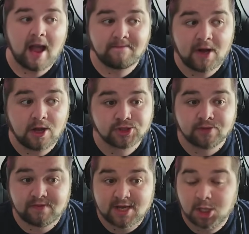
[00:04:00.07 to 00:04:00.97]
and pass
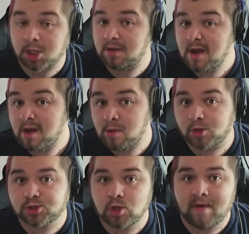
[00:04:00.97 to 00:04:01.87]
completion,
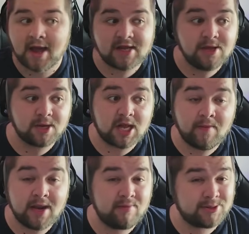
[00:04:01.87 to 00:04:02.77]
not too bad either,
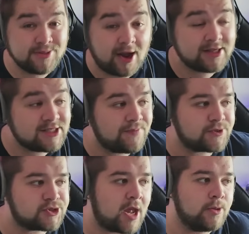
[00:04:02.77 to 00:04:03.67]
coming in with
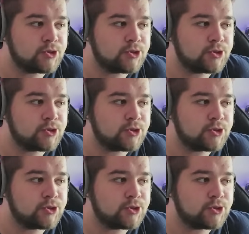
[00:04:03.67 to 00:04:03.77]
90%,